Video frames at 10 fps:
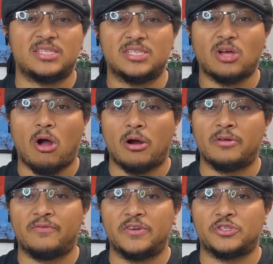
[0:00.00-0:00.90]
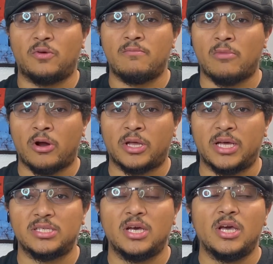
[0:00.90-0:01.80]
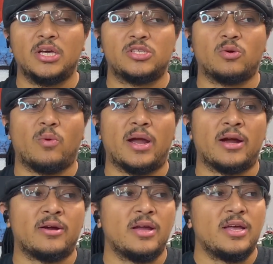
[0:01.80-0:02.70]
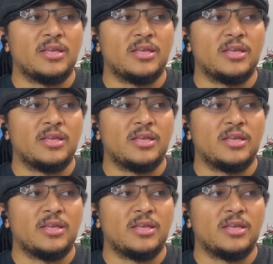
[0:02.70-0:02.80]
this artificial market to where,